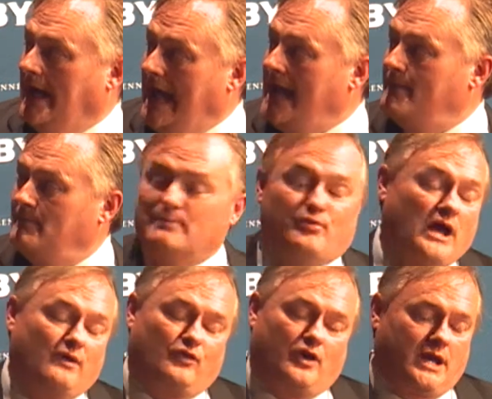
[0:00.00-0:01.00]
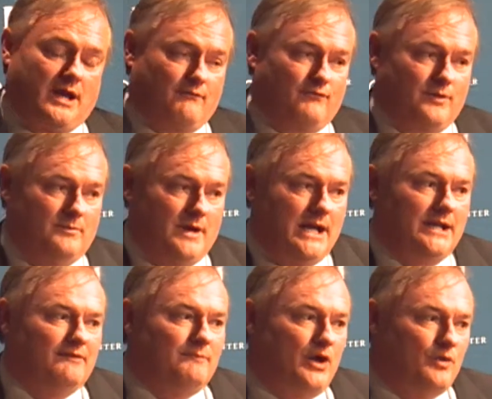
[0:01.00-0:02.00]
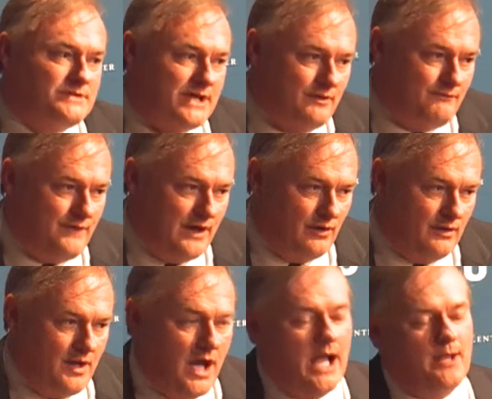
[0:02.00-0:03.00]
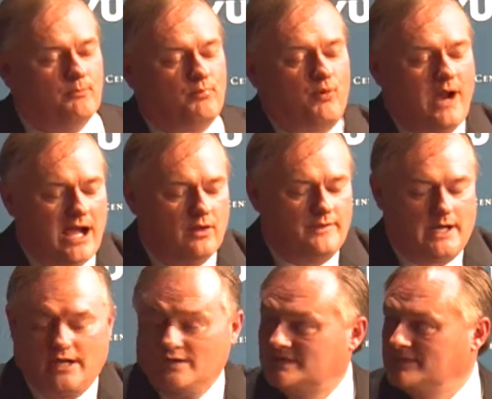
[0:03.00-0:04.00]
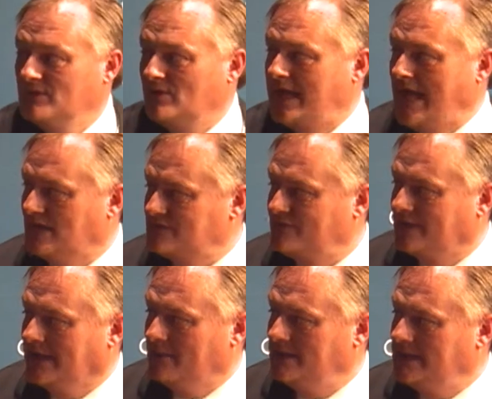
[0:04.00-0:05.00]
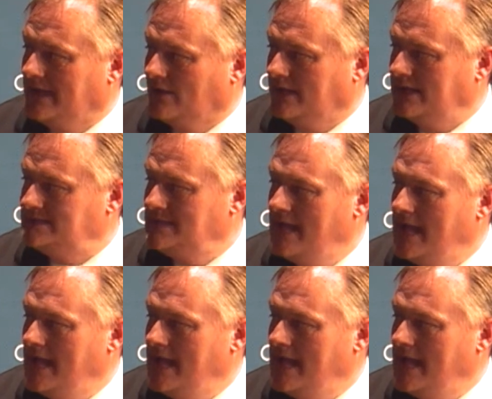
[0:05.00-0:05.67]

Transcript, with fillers: A, be proud of where you come from. I love my hometown of Farron. I'm proud that I used to milk cows for the Lemon Dairies.